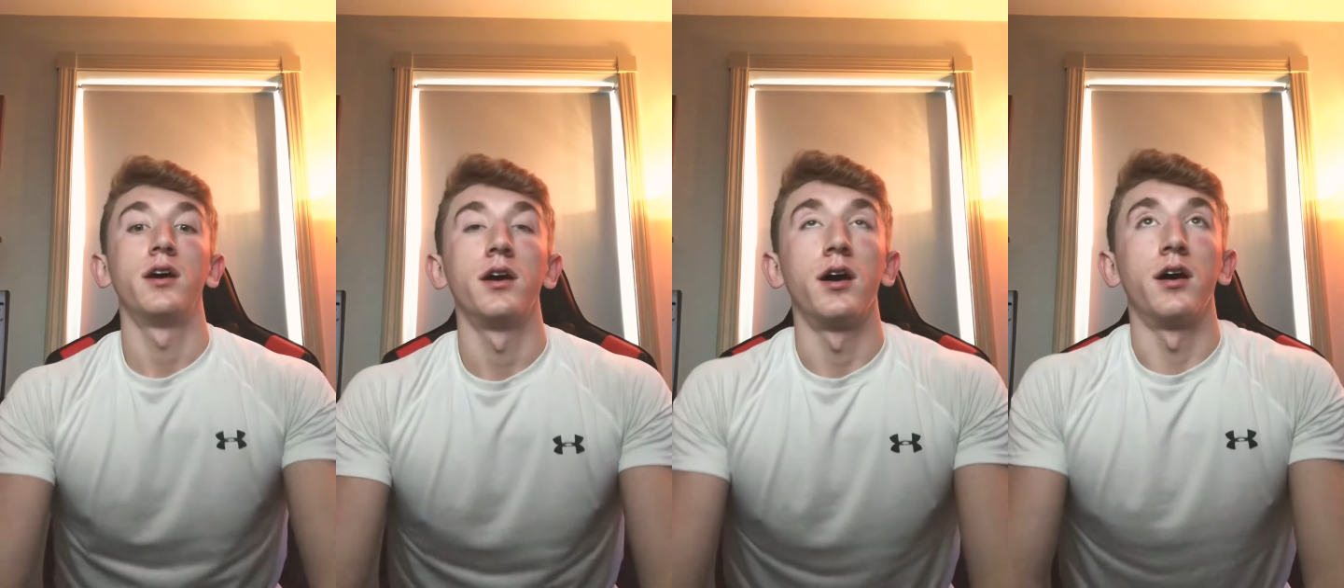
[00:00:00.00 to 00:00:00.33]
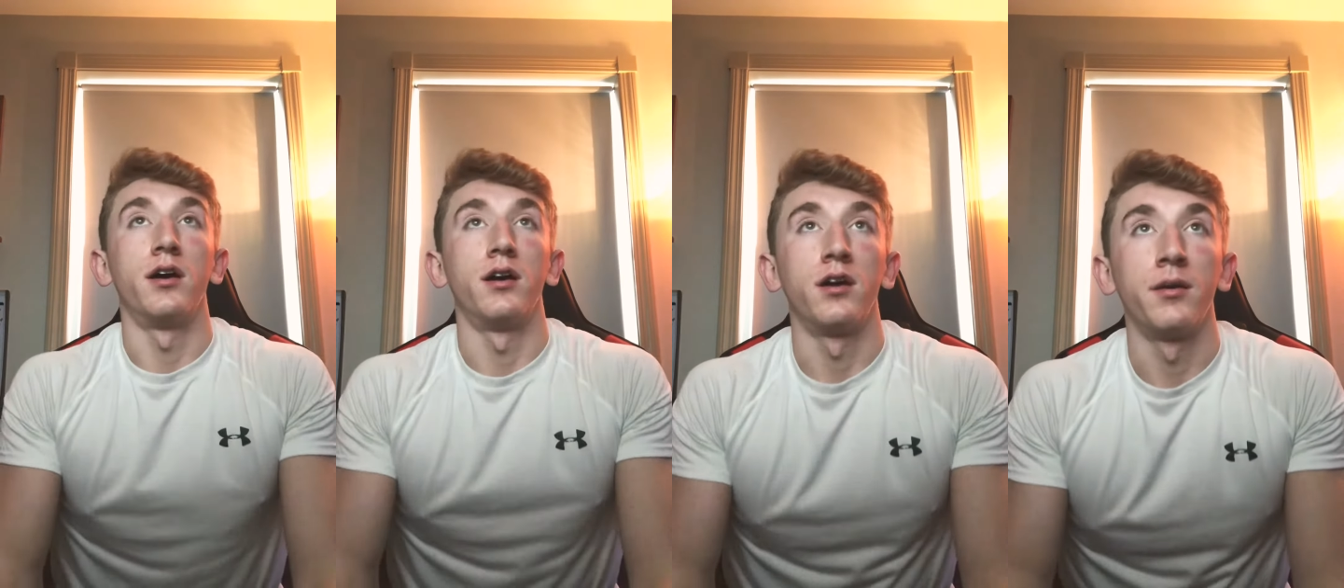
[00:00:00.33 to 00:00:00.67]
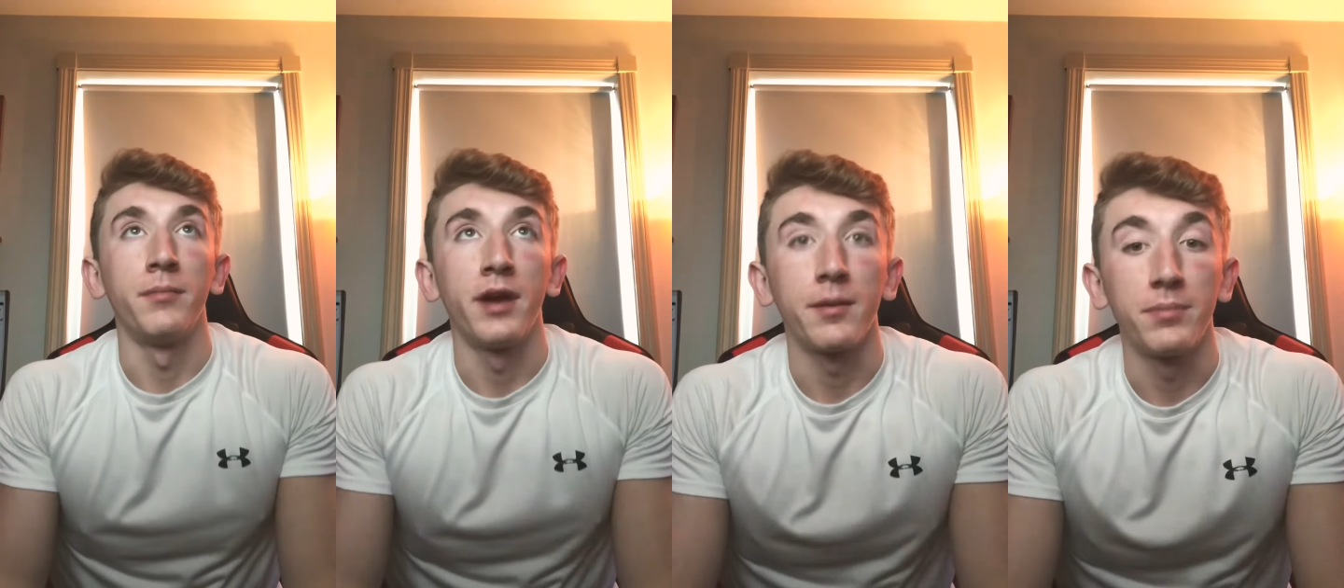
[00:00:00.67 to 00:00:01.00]
um,
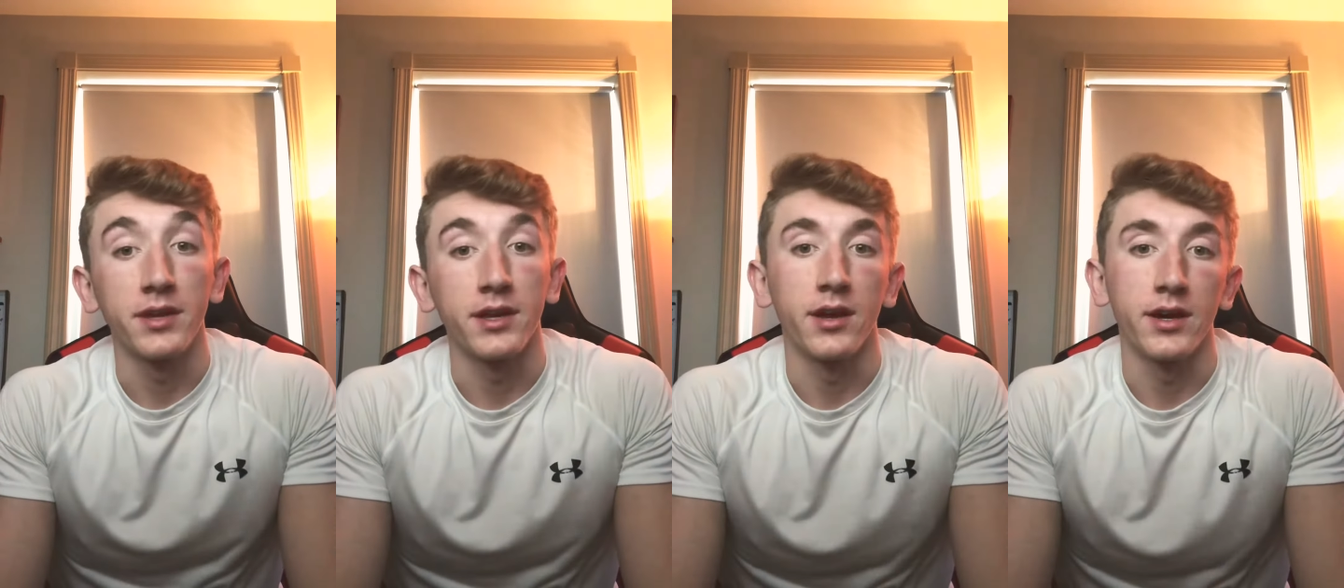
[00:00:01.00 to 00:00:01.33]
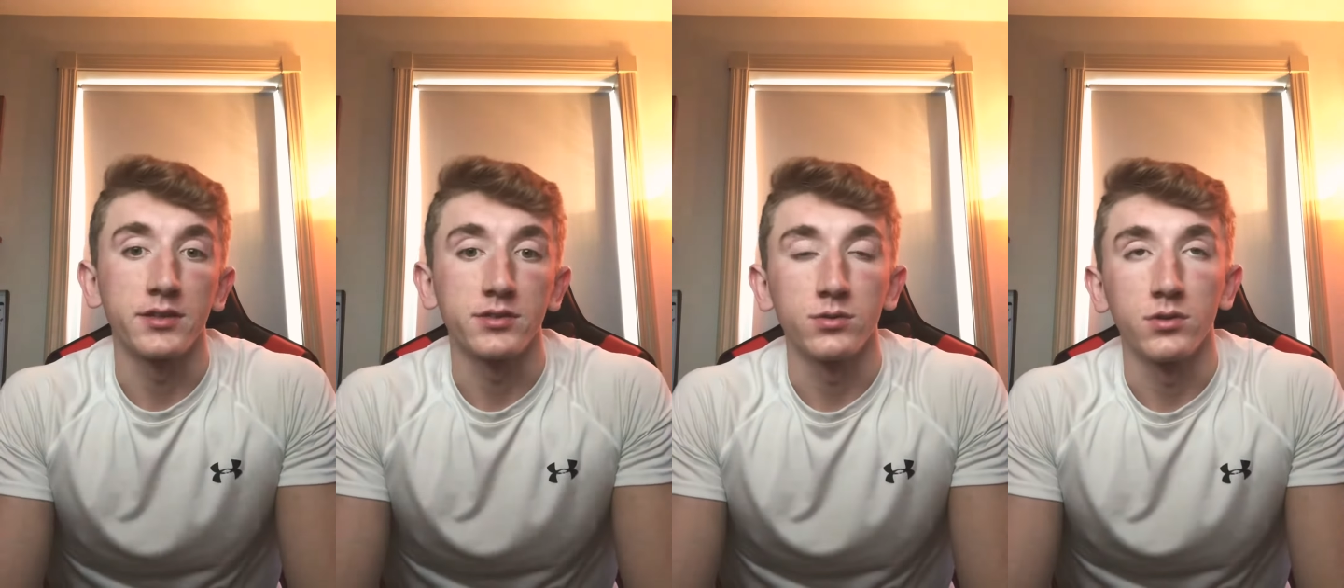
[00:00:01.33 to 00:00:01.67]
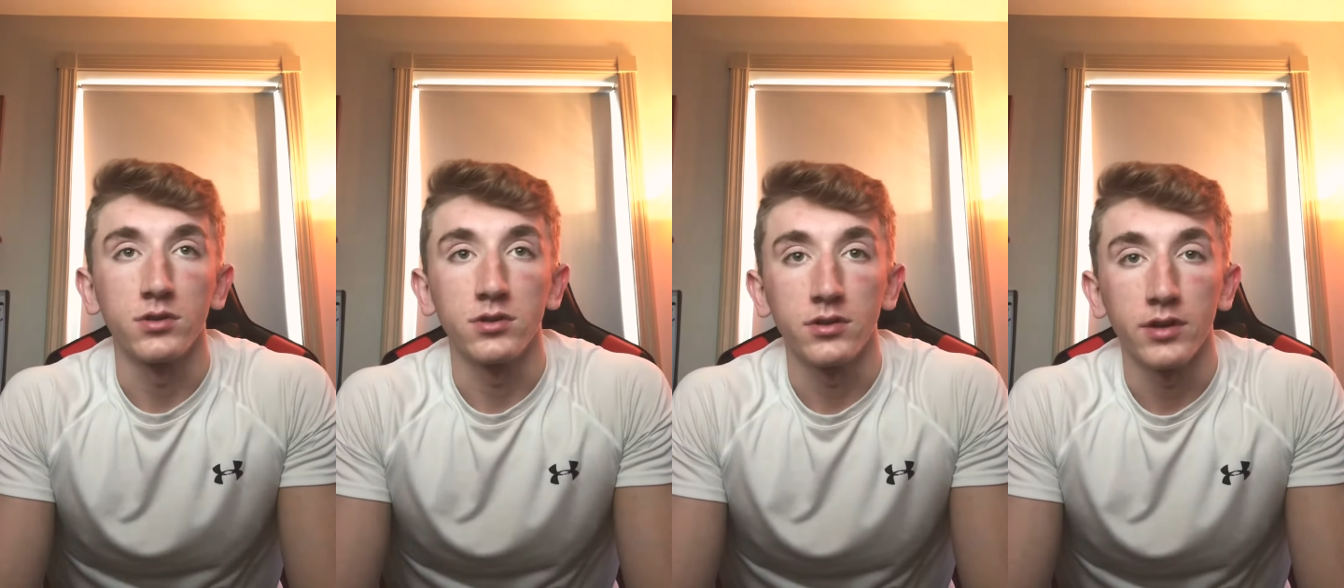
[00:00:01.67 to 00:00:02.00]
happening in high
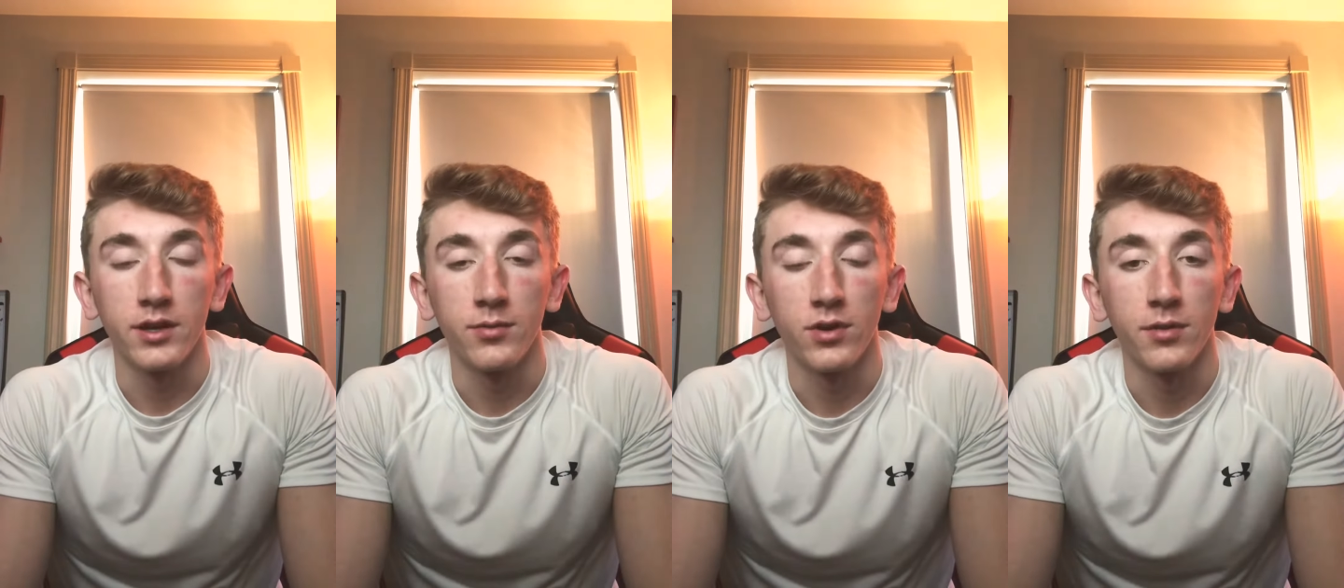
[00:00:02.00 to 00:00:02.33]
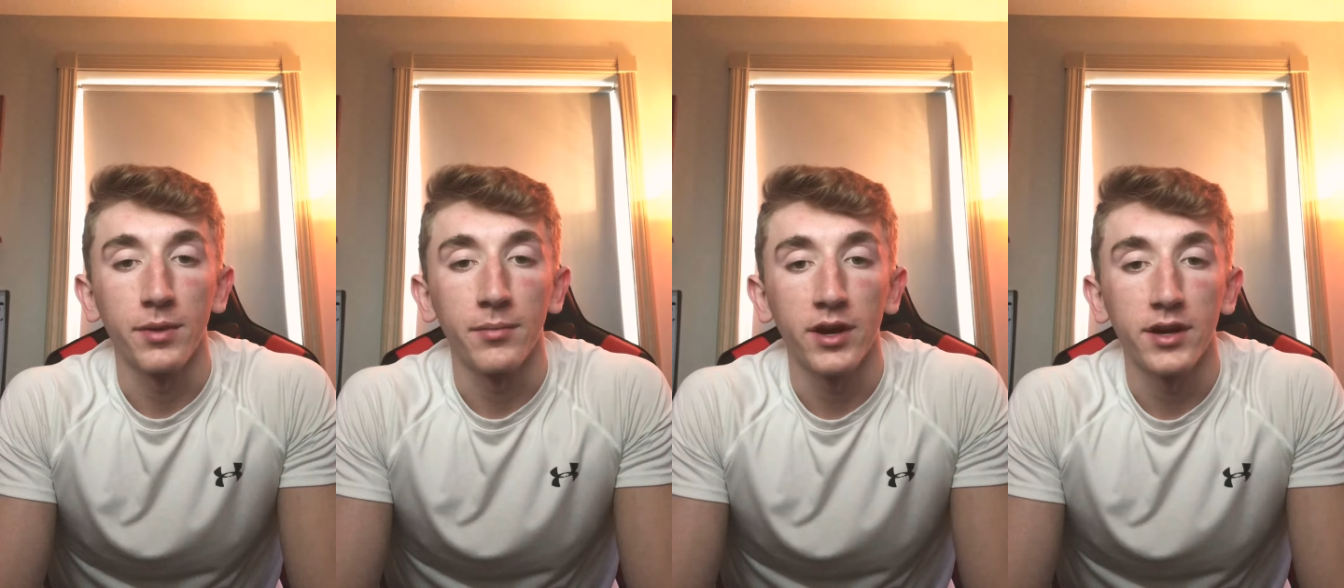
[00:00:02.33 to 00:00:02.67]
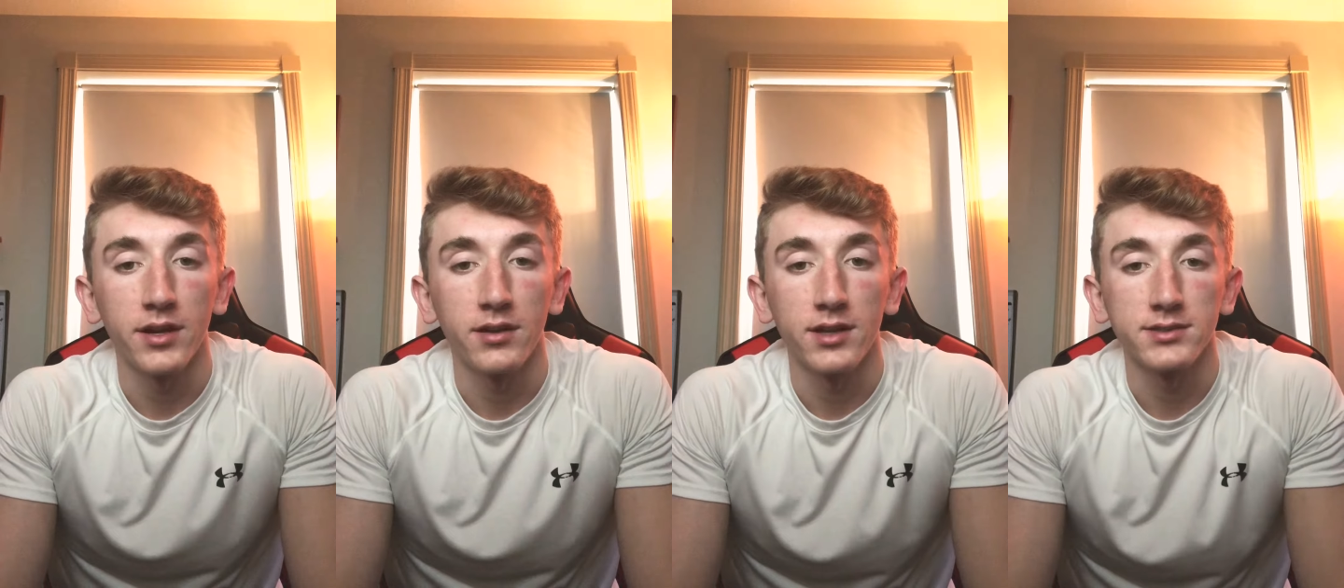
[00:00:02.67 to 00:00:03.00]
school in one of my
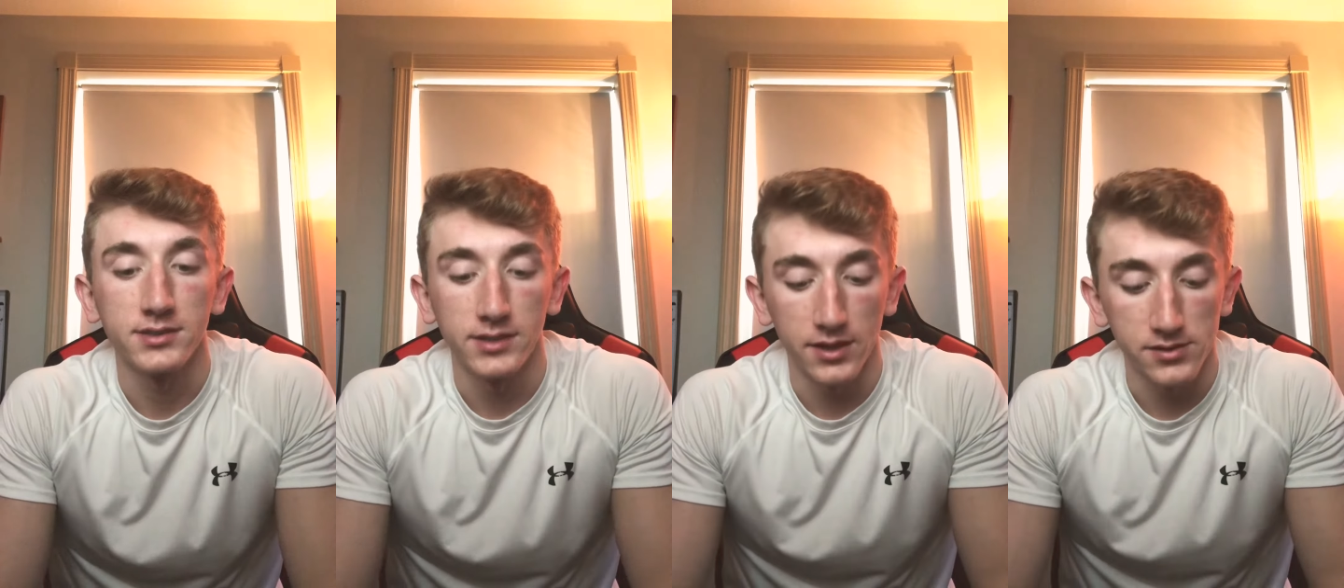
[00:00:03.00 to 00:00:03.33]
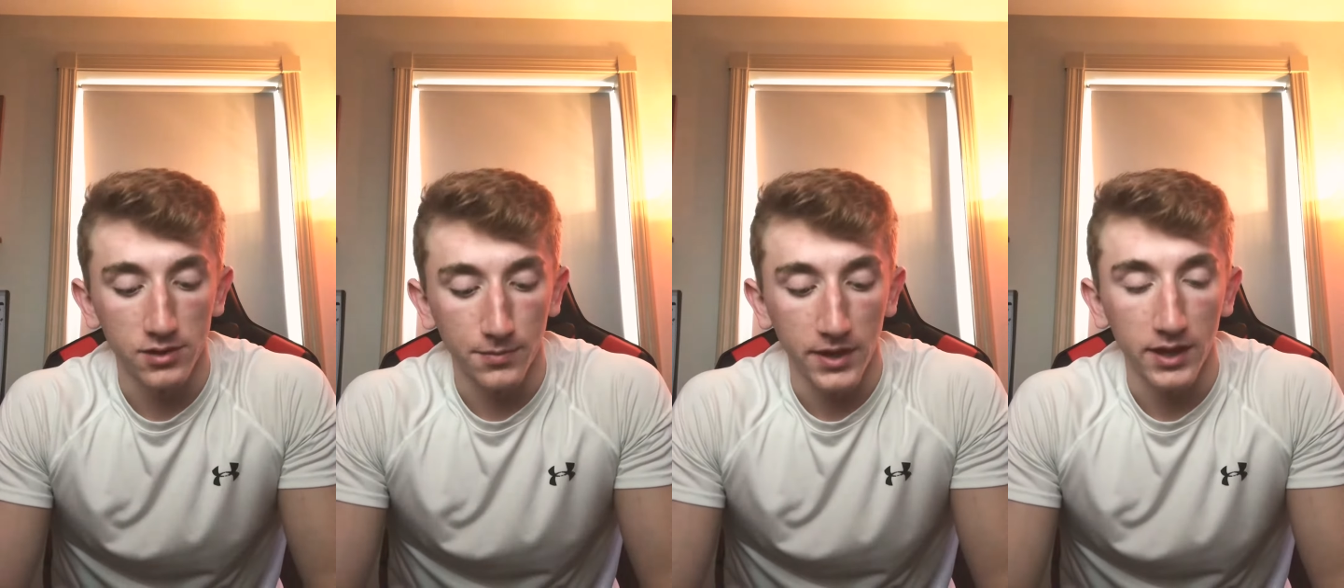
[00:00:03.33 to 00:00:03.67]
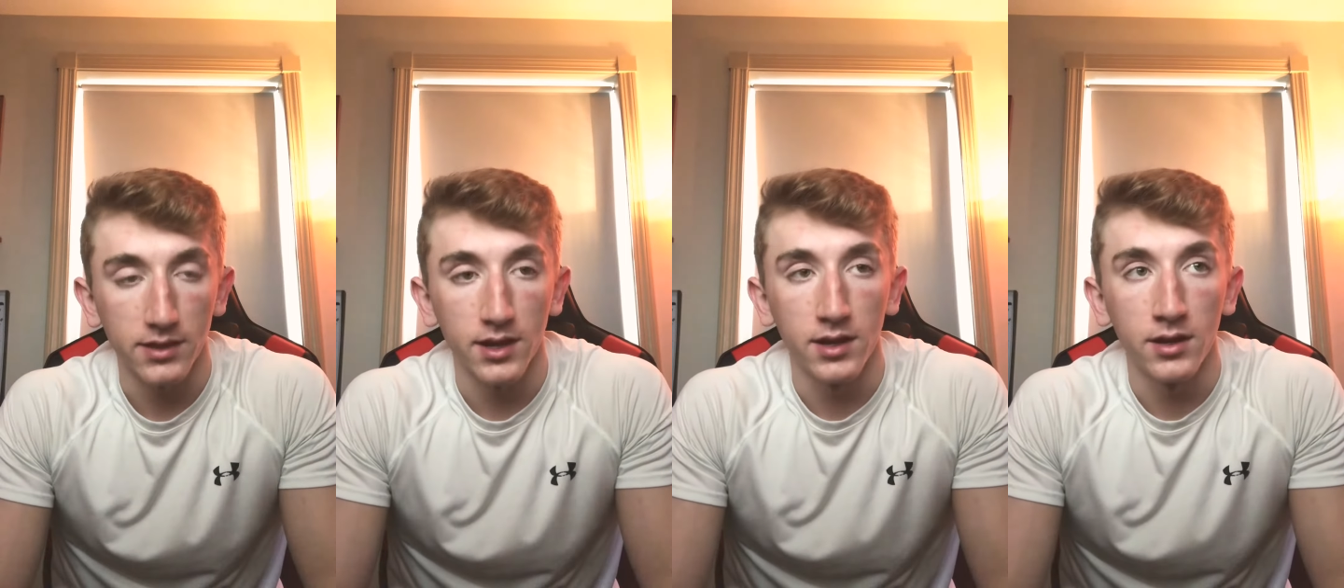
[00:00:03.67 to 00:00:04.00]
marketing classes that I took back
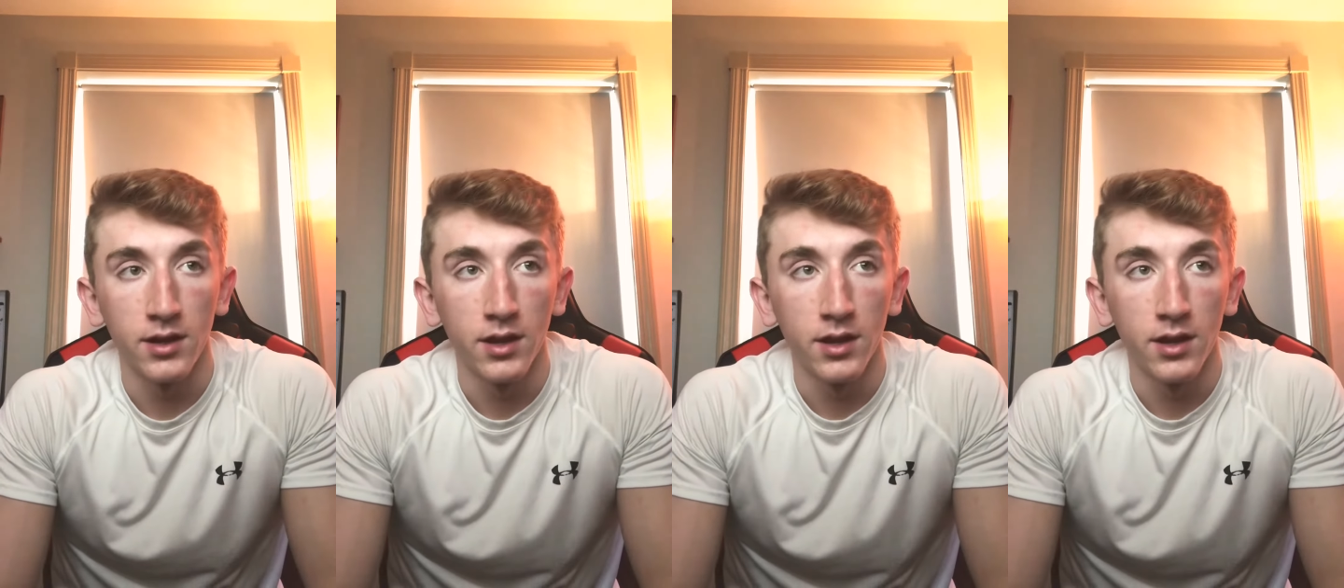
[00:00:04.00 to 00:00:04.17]
then.